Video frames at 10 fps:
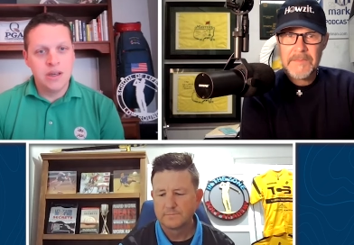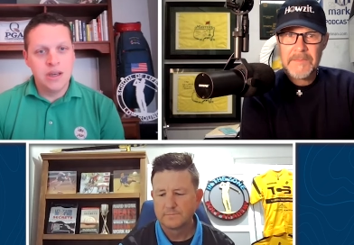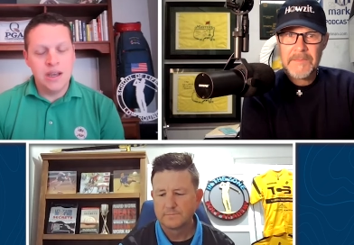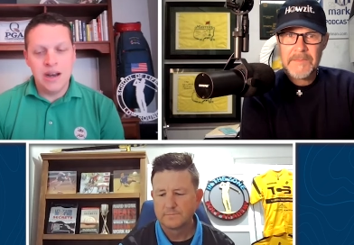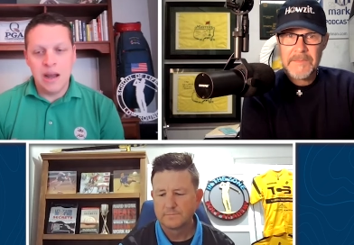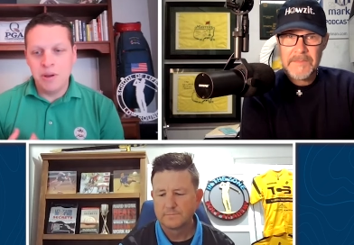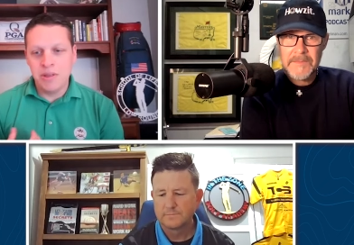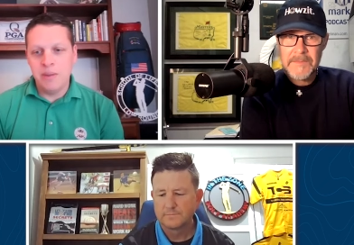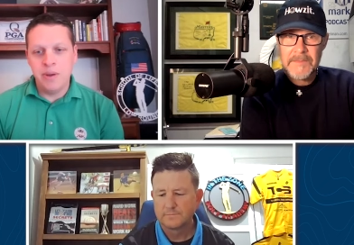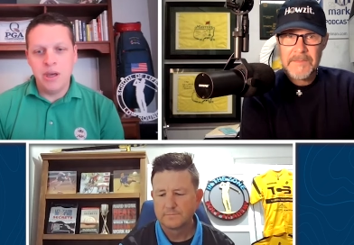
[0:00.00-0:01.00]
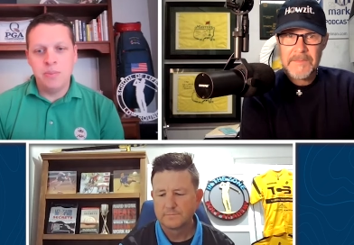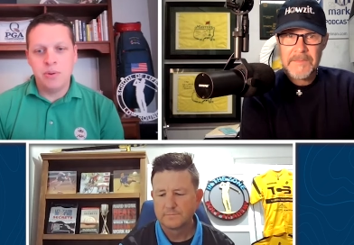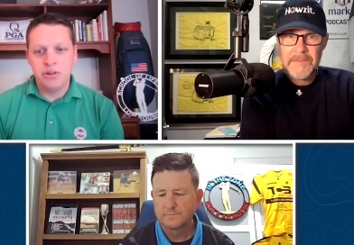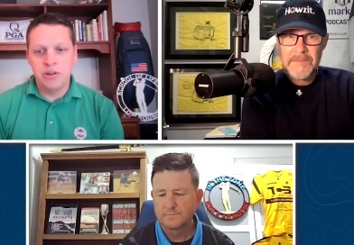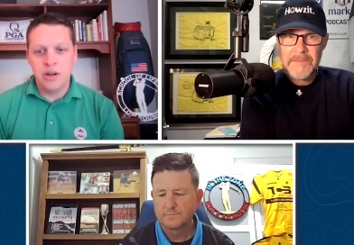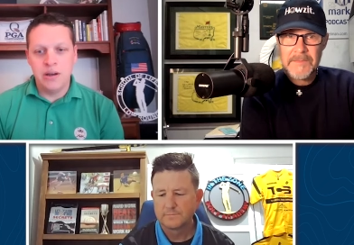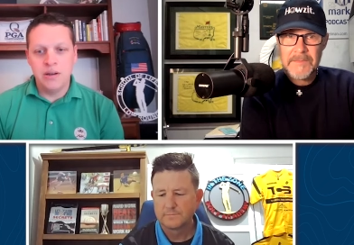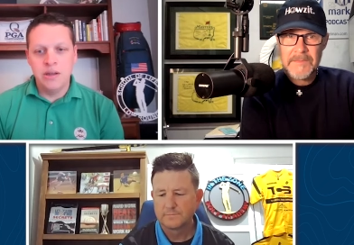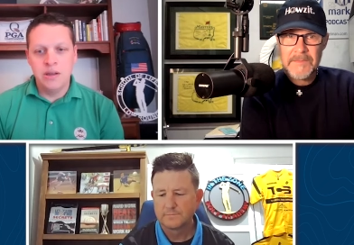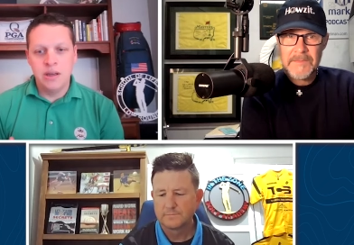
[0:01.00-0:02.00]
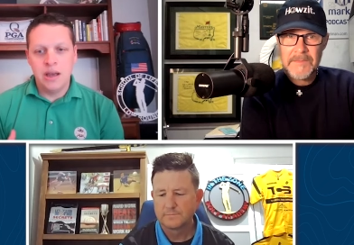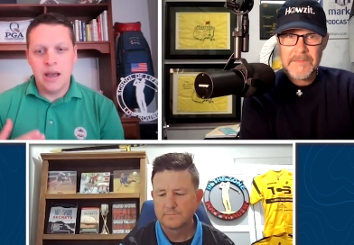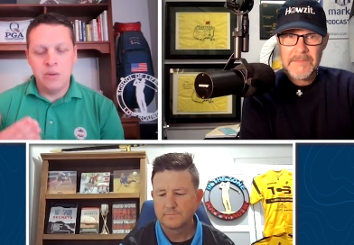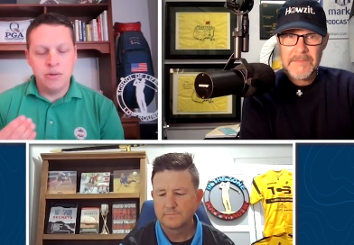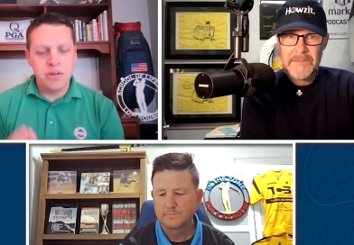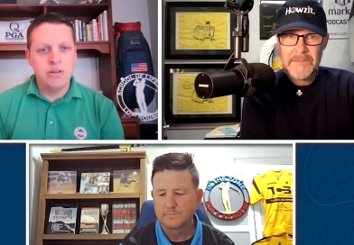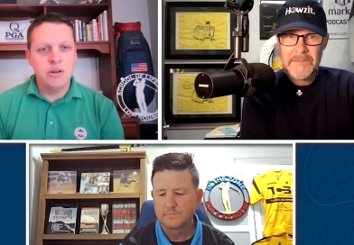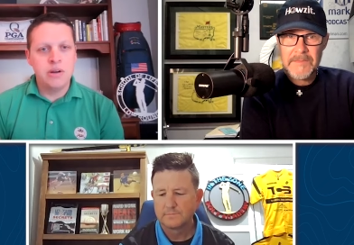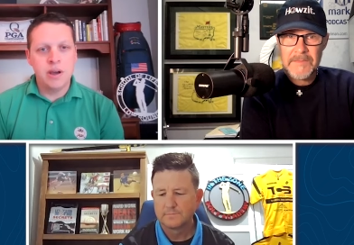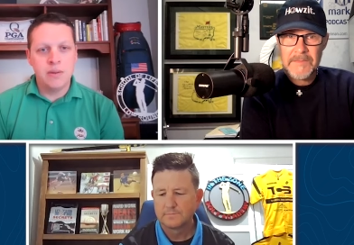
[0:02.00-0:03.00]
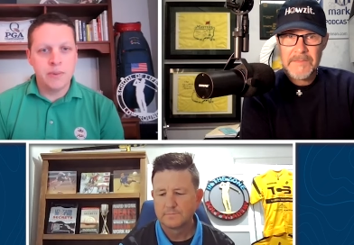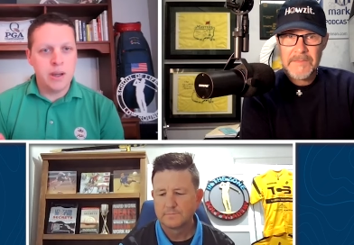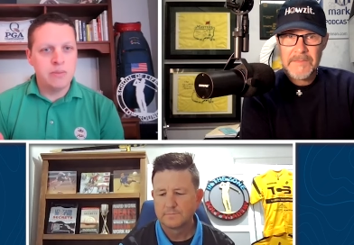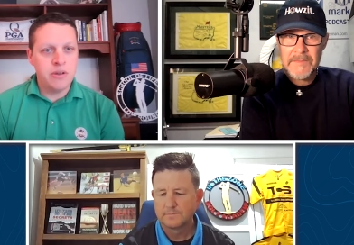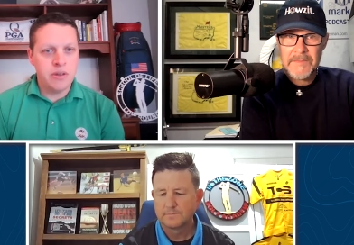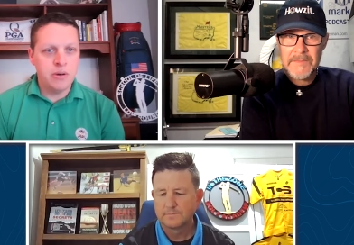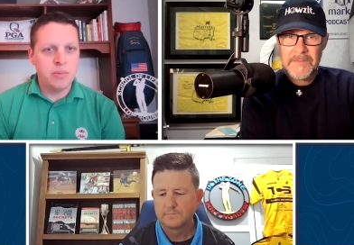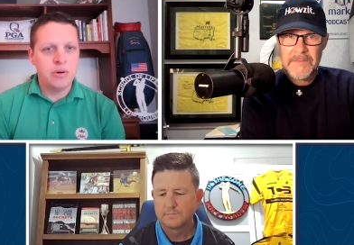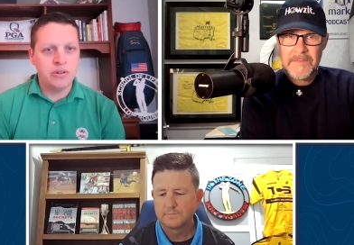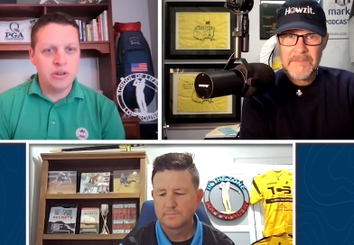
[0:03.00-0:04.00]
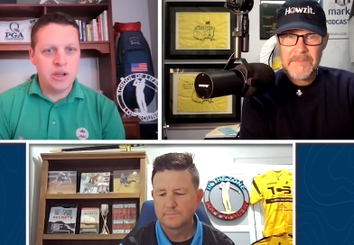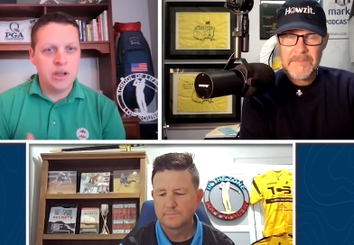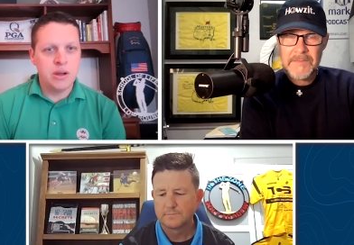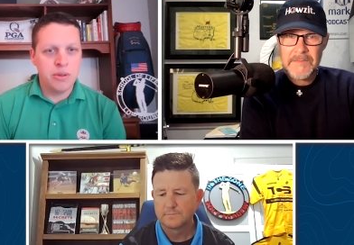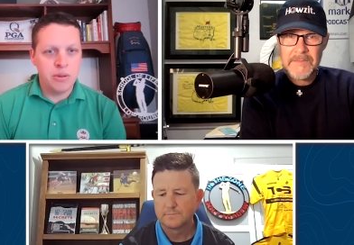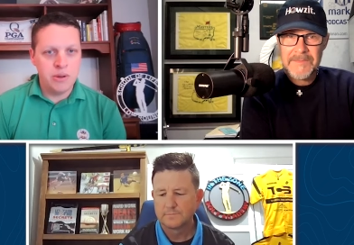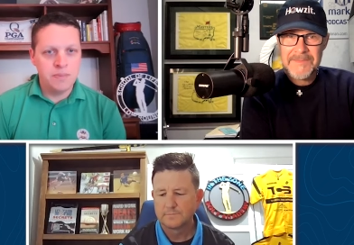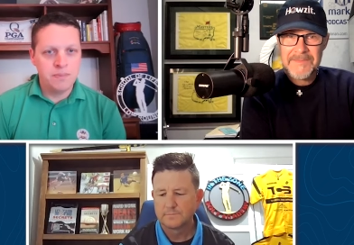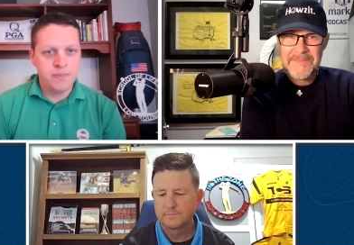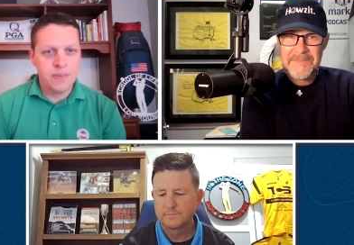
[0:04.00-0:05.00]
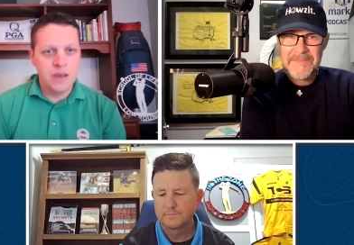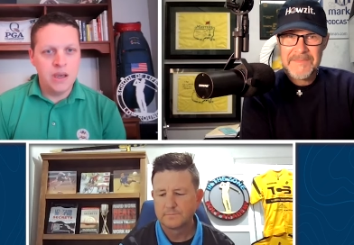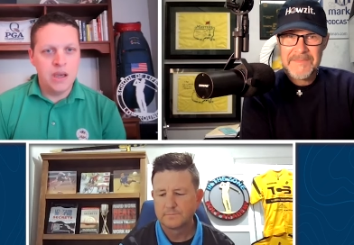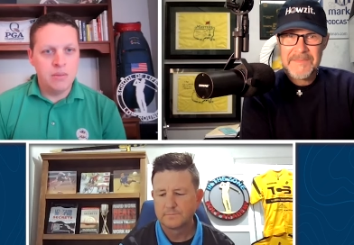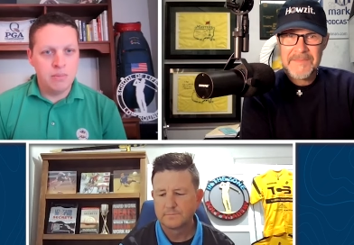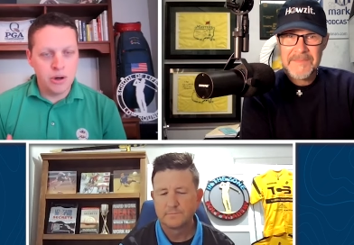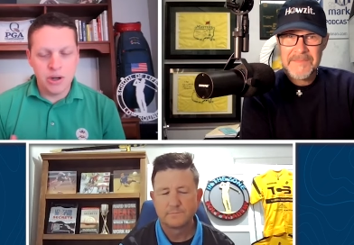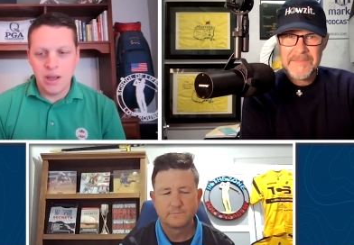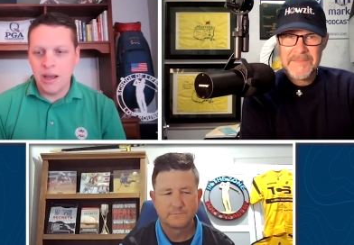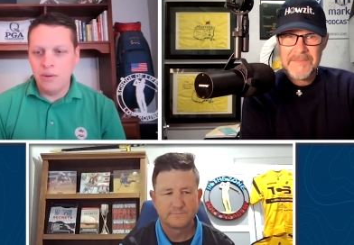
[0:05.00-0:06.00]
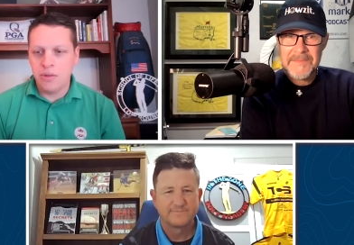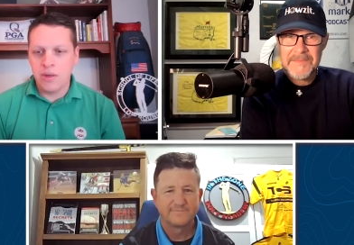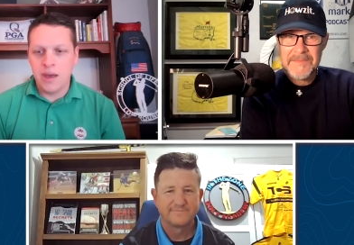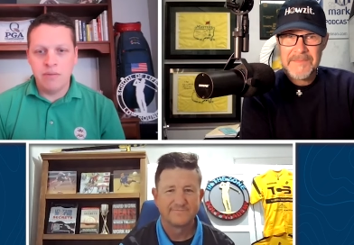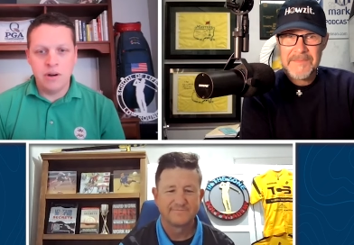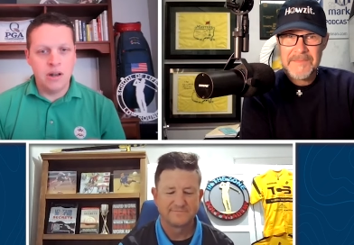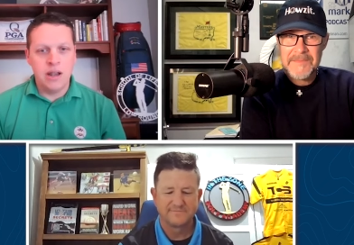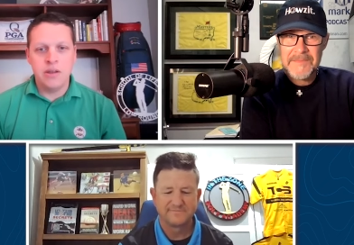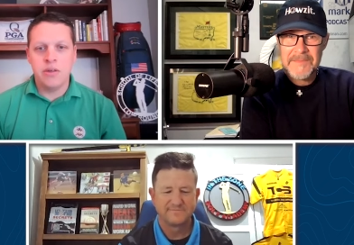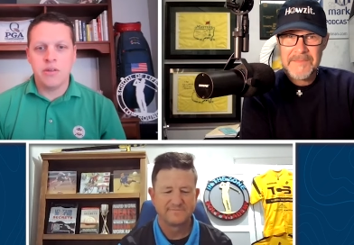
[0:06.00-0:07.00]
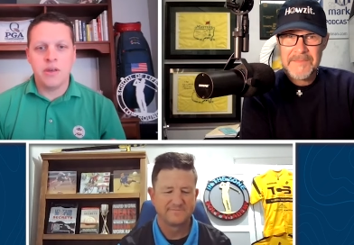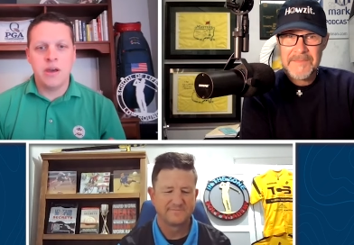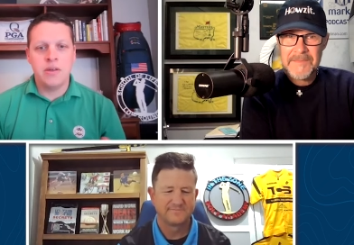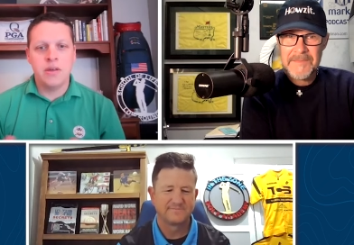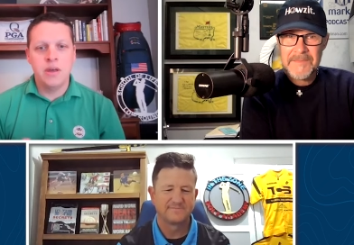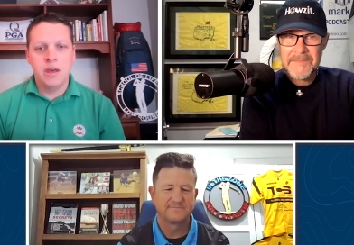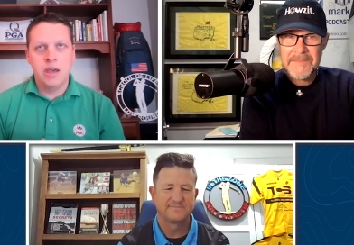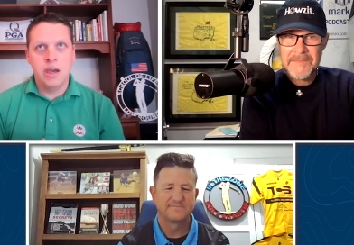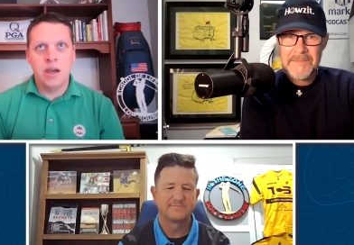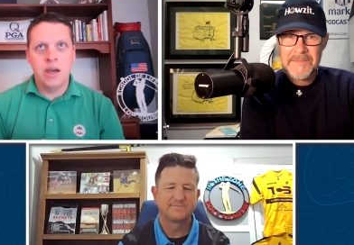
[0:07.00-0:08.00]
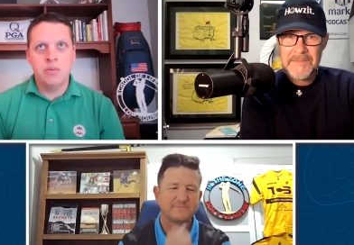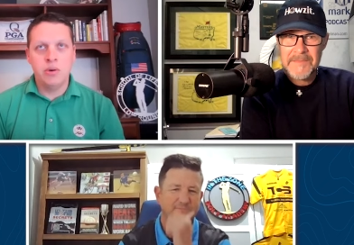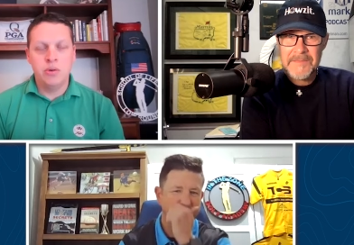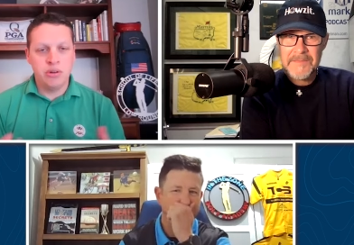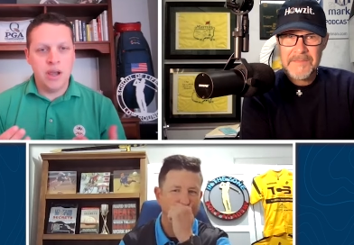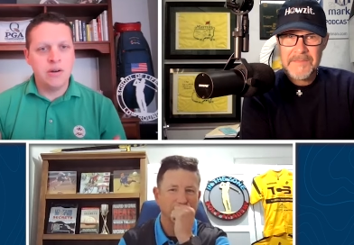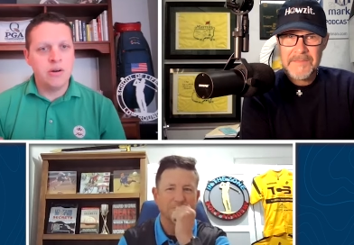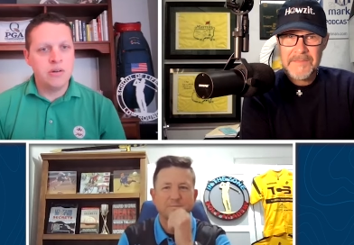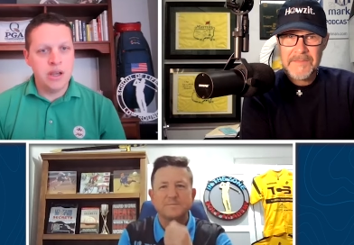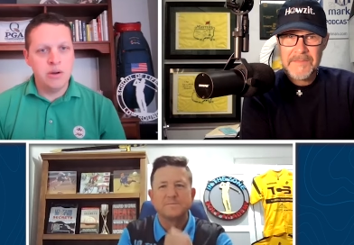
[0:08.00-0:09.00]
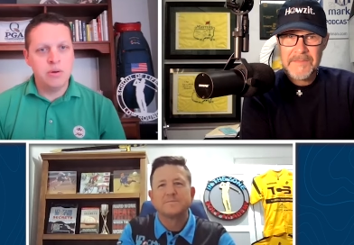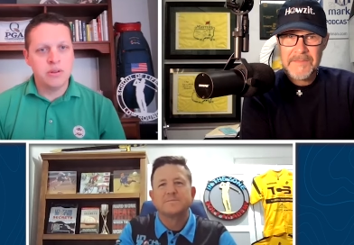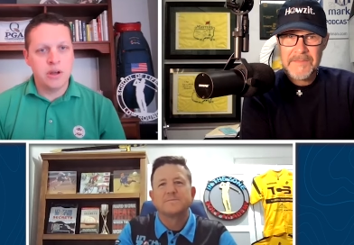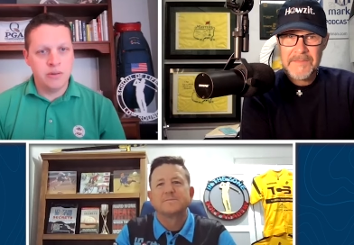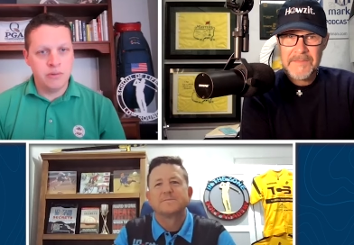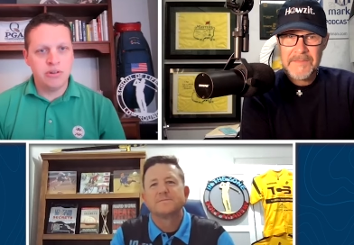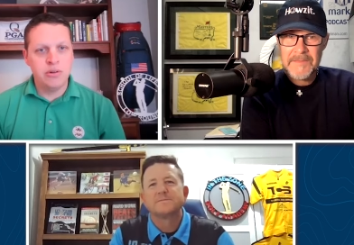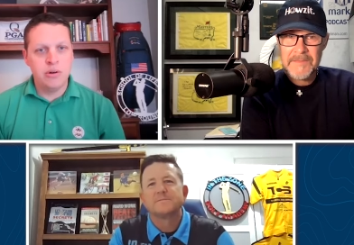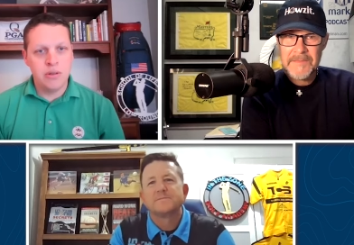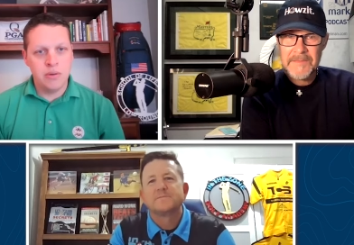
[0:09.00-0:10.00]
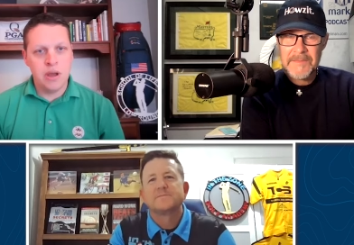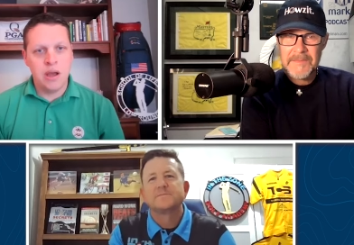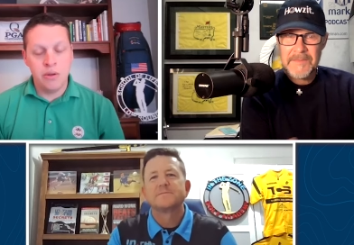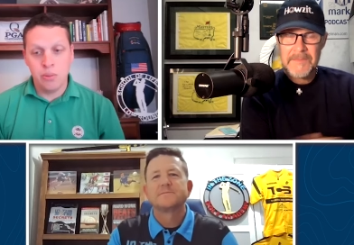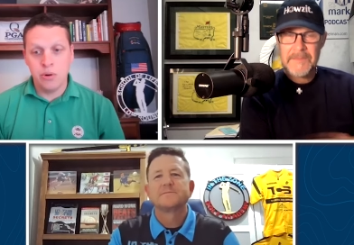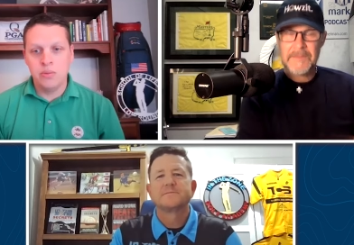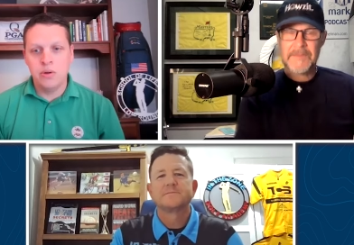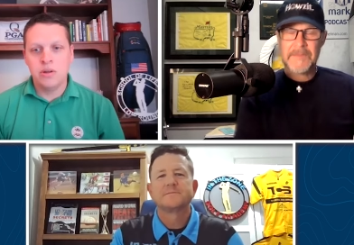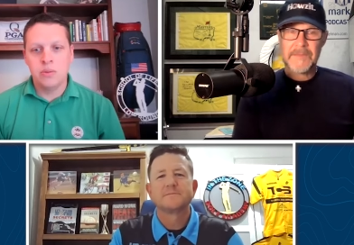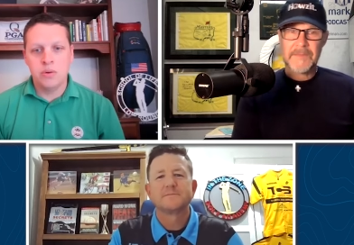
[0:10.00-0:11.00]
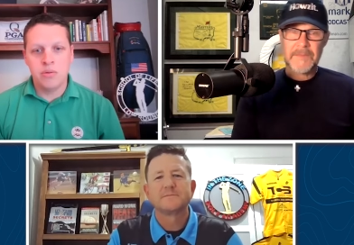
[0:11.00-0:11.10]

Speaker 1: And I'm a type A personality. I want to literally help every single person that comes to me. And Mark, I was having a lot of success. Uh, we were tracking our data with all of our students that I was working with. We were